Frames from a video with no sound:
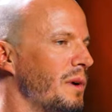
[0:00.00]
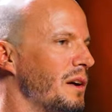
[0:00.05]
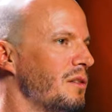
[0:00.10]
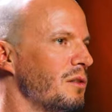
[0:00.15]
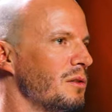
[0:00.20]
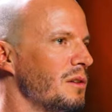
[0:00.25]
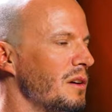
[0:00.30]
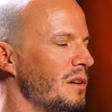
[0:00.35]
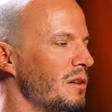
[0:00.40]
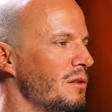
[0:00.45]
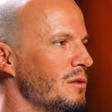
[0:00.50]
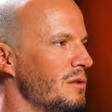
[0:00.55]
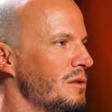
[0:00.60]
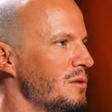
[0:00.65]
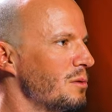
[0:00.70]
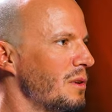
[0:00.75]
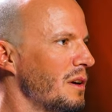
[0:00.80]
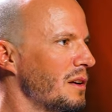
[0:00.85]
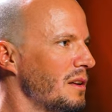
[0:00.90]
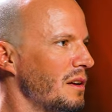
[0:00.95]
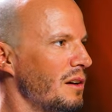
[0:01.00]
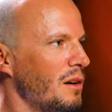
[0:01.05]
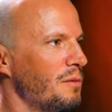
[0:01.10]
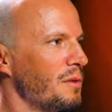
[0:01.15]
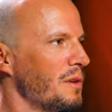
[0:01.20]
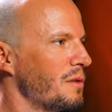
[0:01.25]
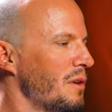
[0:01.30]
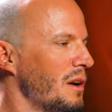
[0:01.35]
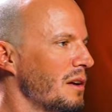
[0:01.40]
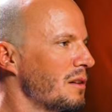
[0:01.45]
might only go to like the
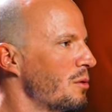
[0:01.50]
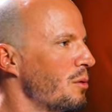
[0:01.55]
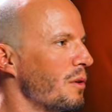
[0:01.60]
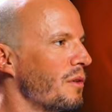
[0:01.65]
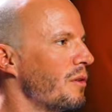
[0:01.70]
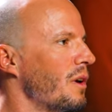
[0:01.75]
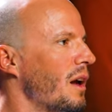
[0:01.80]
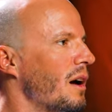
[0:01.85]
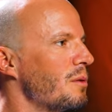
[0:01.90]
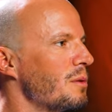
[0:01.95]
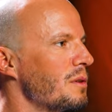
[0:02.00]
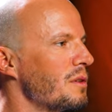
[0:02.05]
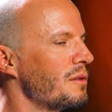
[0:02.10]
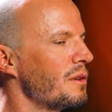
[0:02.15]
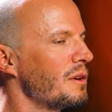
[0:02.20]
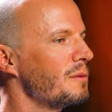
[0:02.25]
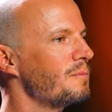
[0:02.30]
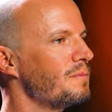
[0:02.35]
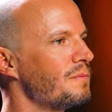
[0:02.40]
office for like two or three hours.